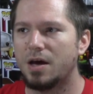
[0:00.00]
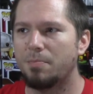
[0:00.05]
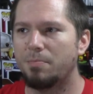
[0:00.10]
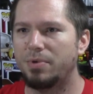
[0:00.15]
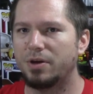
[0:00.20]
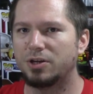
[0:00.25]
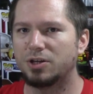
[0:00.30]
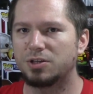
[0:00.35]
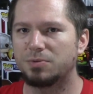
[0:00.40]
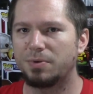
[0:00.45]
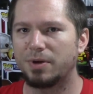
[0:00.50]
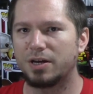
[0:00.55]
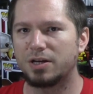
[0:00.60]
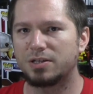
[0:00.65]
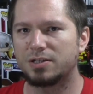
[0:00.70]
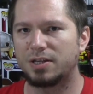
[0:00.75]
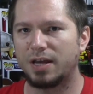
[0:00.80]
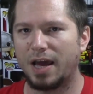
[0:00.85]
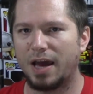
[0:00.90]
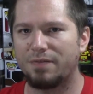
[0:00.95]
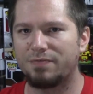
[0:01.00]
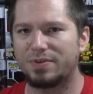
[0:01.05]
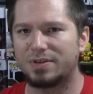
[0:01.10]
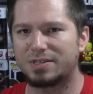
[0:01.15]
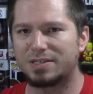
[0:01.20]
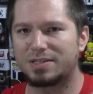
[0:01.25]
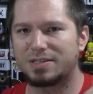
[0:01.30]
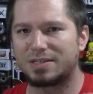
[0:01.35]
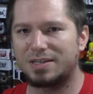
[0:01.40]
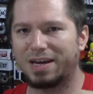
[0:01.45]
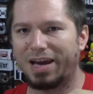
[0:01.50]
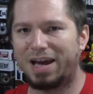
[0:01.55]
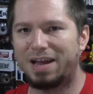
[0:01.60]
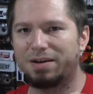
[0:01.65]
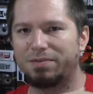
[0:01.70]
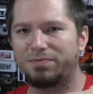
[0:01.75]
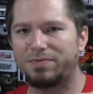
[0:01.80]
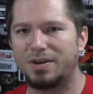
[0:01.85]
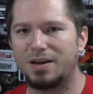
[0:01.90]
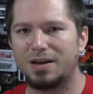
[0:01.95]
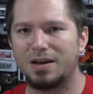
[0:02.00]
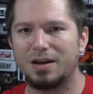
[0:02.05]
just because they have this kind of,